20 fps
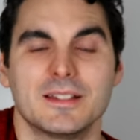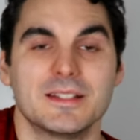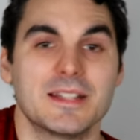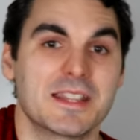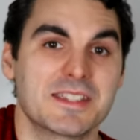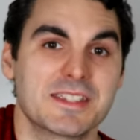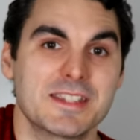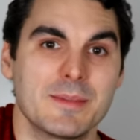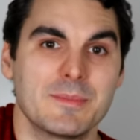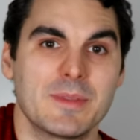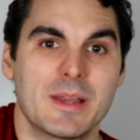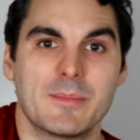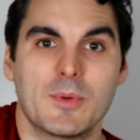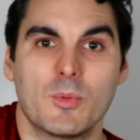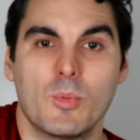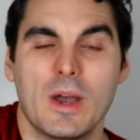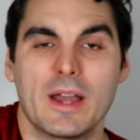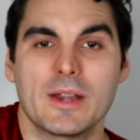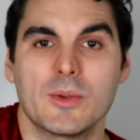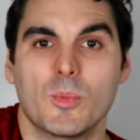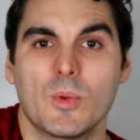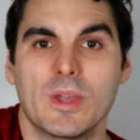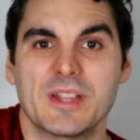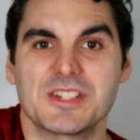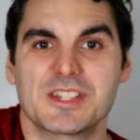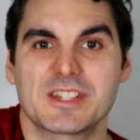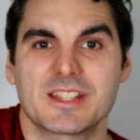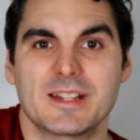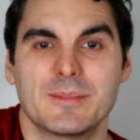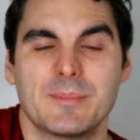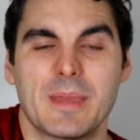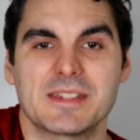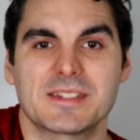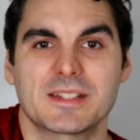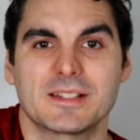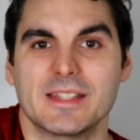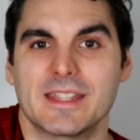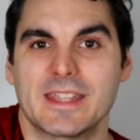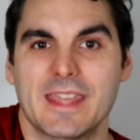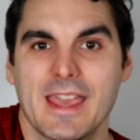Now, step number one, we're just gonna
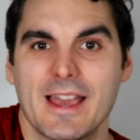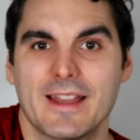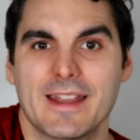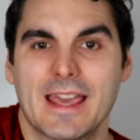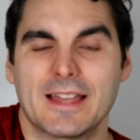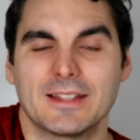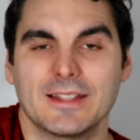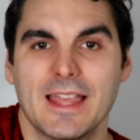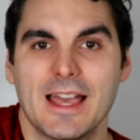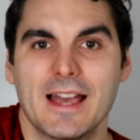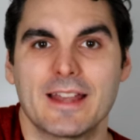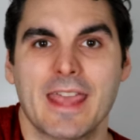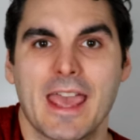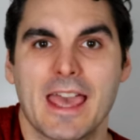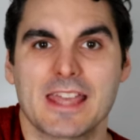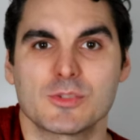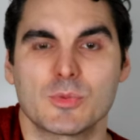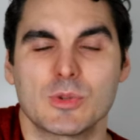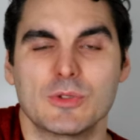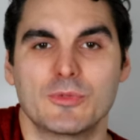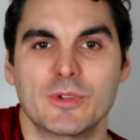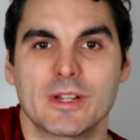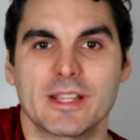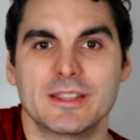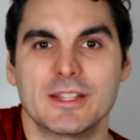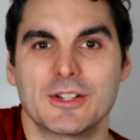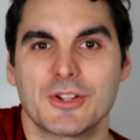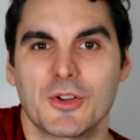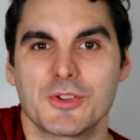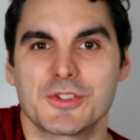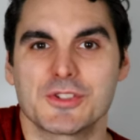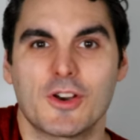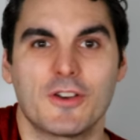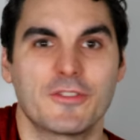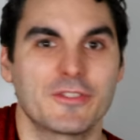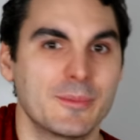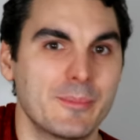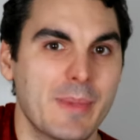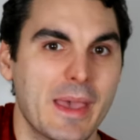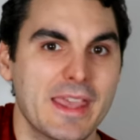basically count out loud as we read the notes
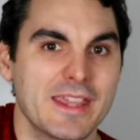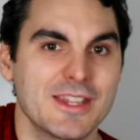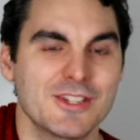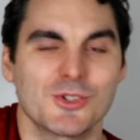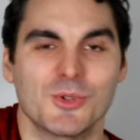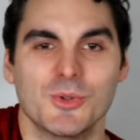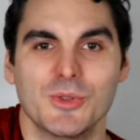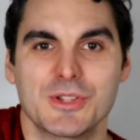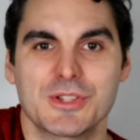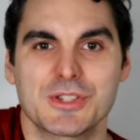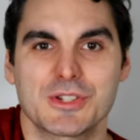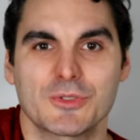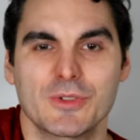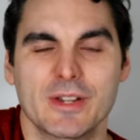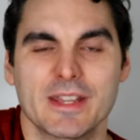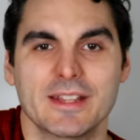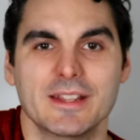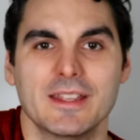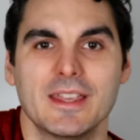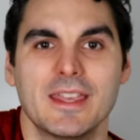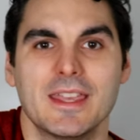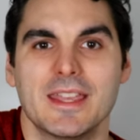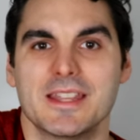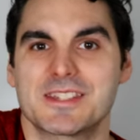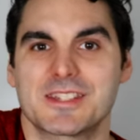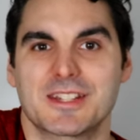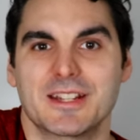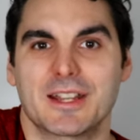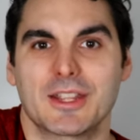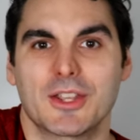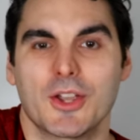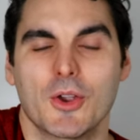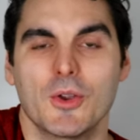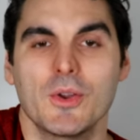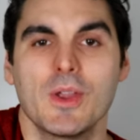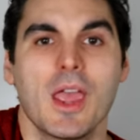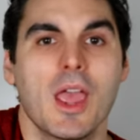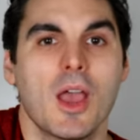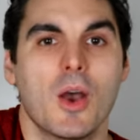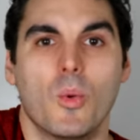off the page or the screen. It's gonna
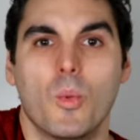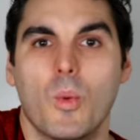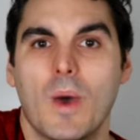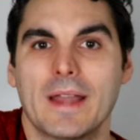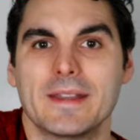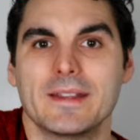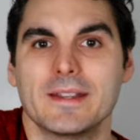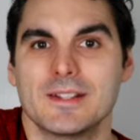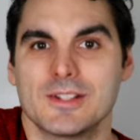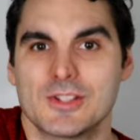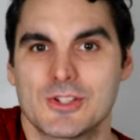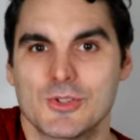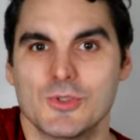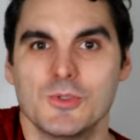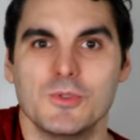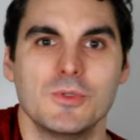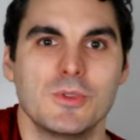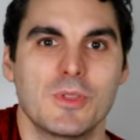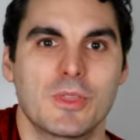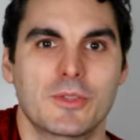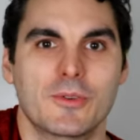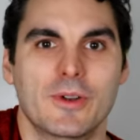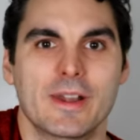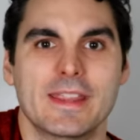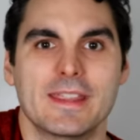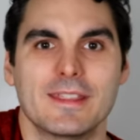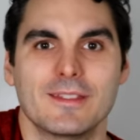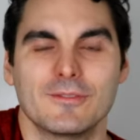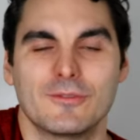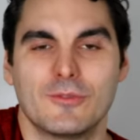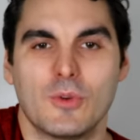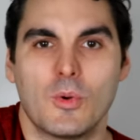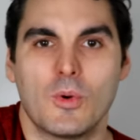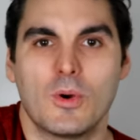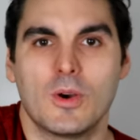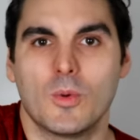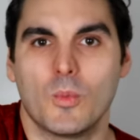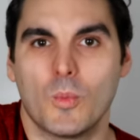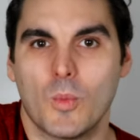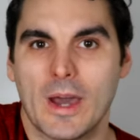go one, two, three,
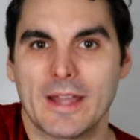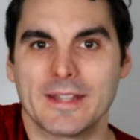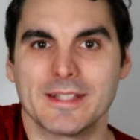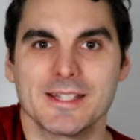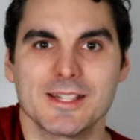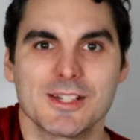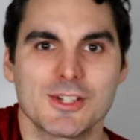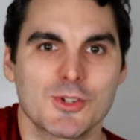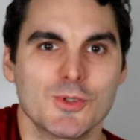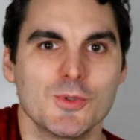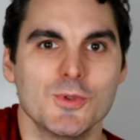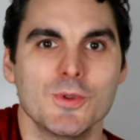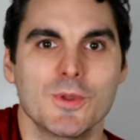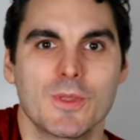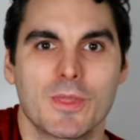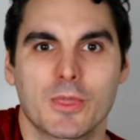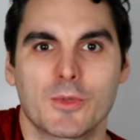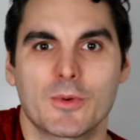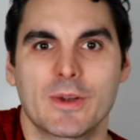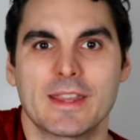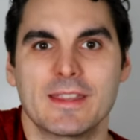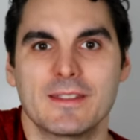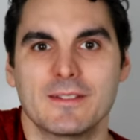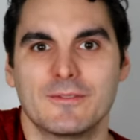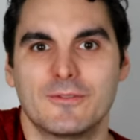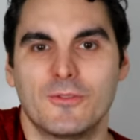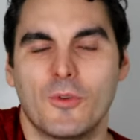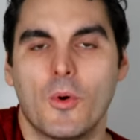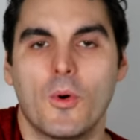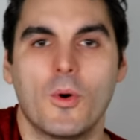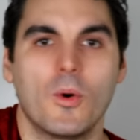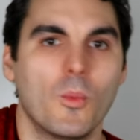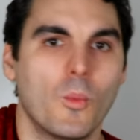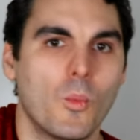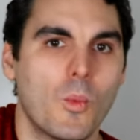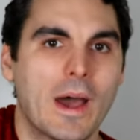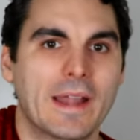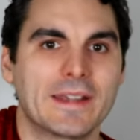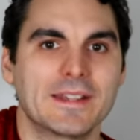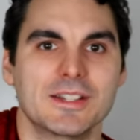four, one, two, three, four,
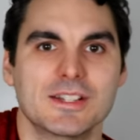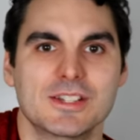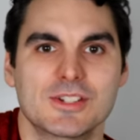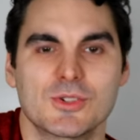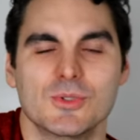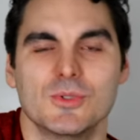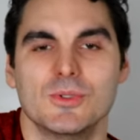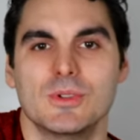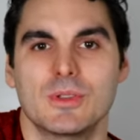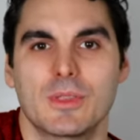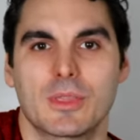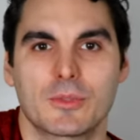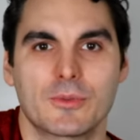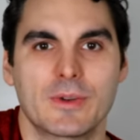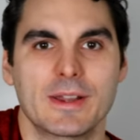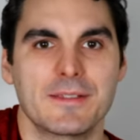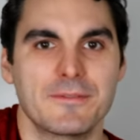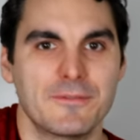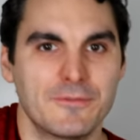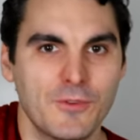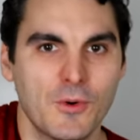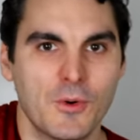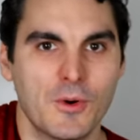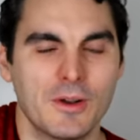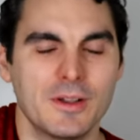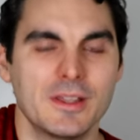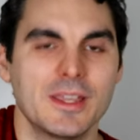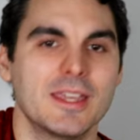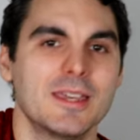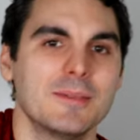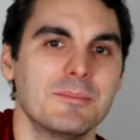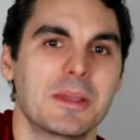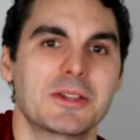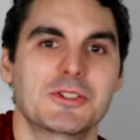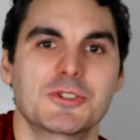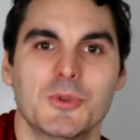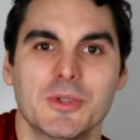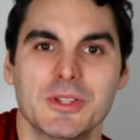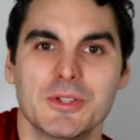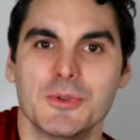one, two, three, four. Make
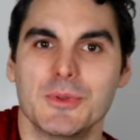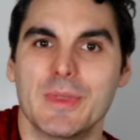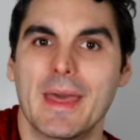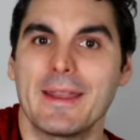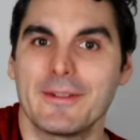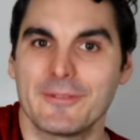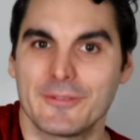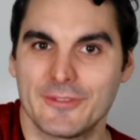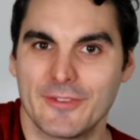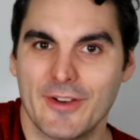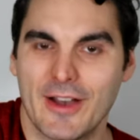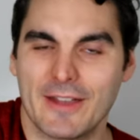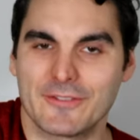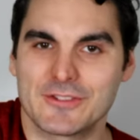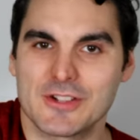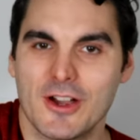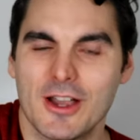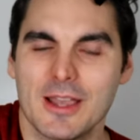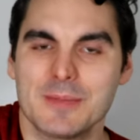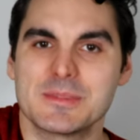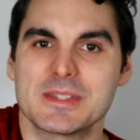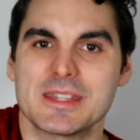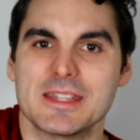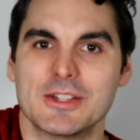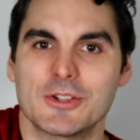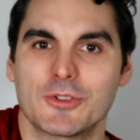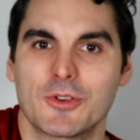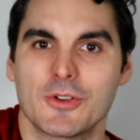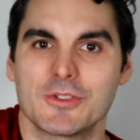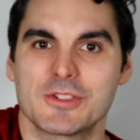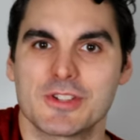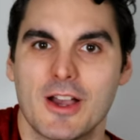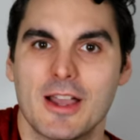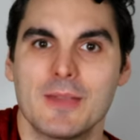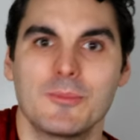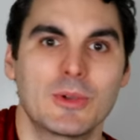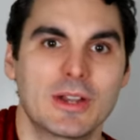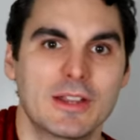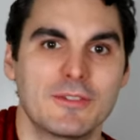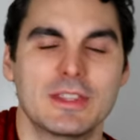sure you do that five times in your own
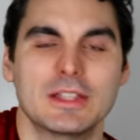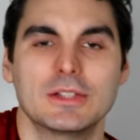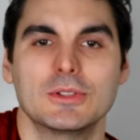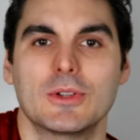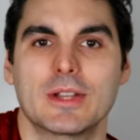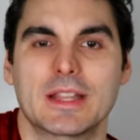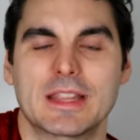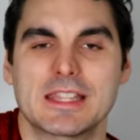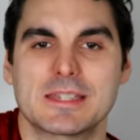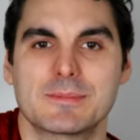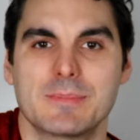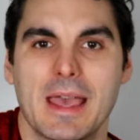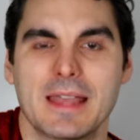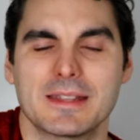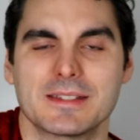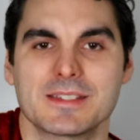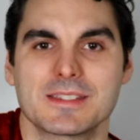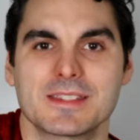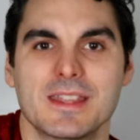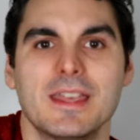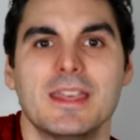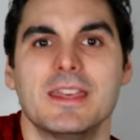time whenever you're learning these patterns.